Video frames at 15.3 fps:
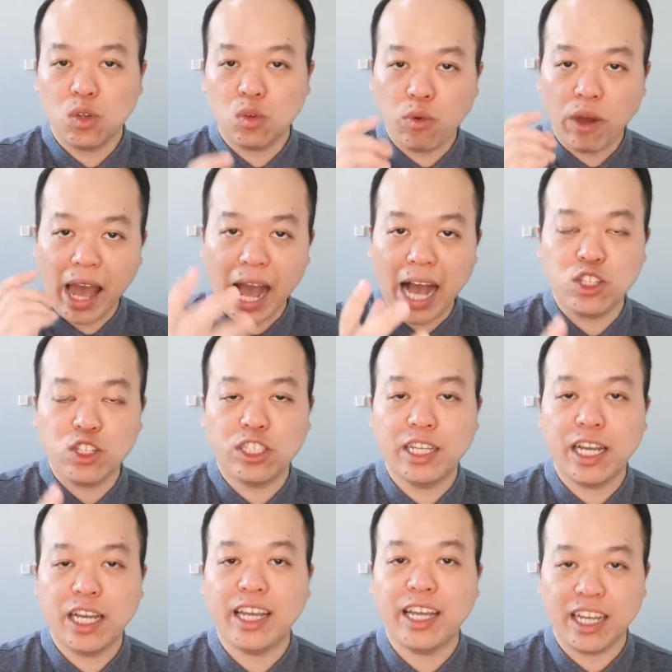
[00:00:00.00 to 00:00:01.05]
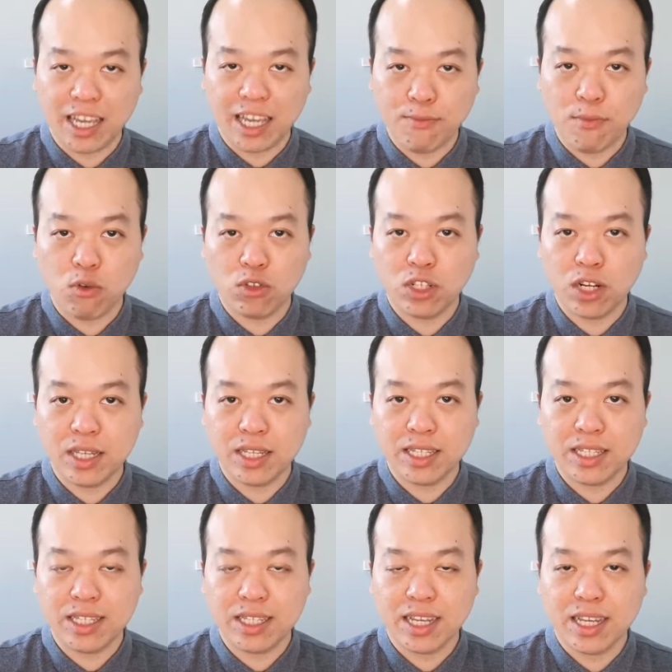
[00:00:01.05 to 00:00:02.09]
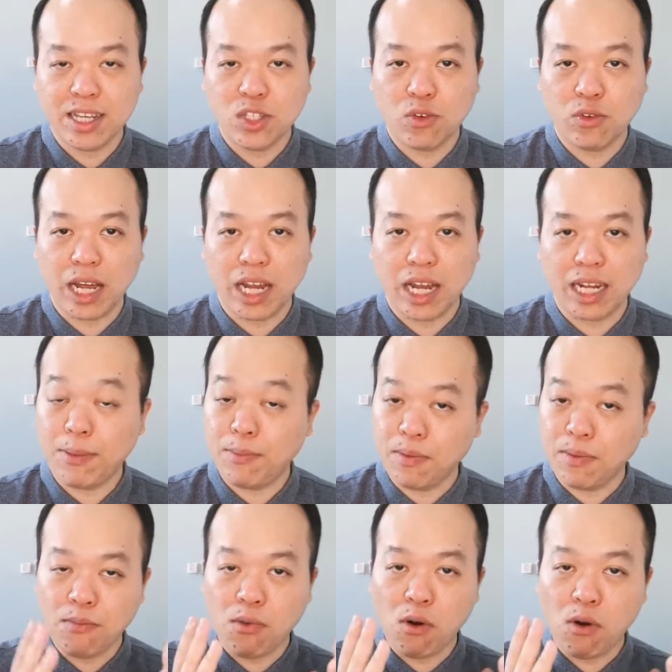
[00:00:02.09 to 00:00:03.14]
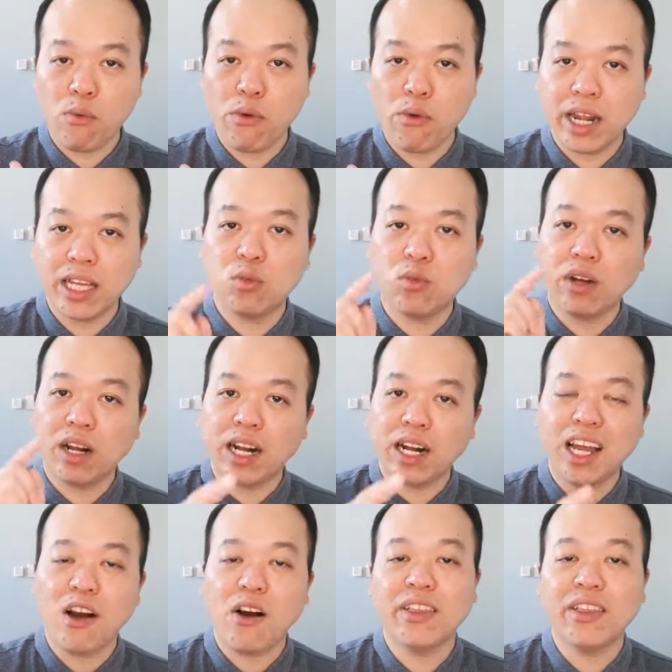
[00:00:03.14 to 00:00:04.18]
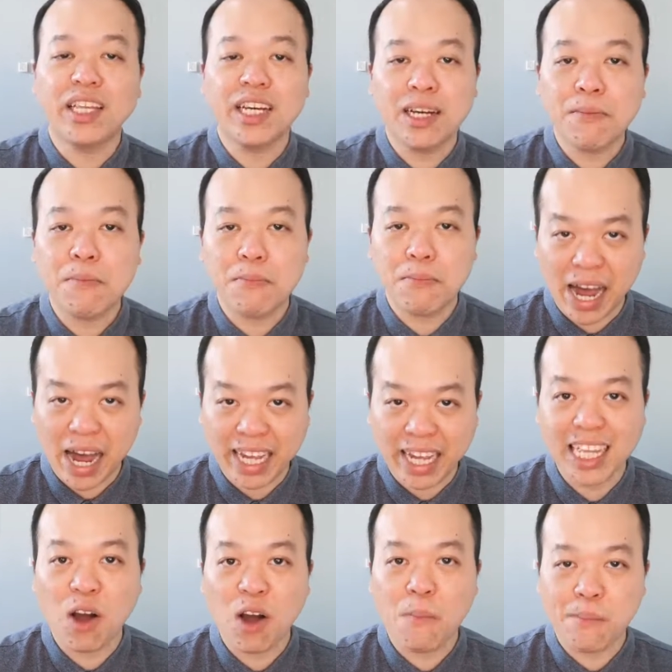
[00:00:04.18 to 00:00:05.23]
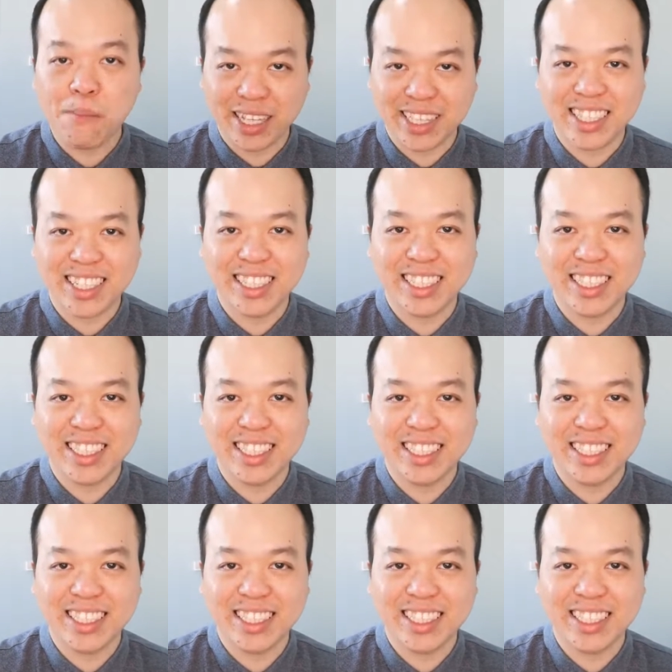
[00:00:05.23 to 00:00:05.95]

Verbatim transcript: to agitate their emotions so that they'll be more willing to click on the buy now button.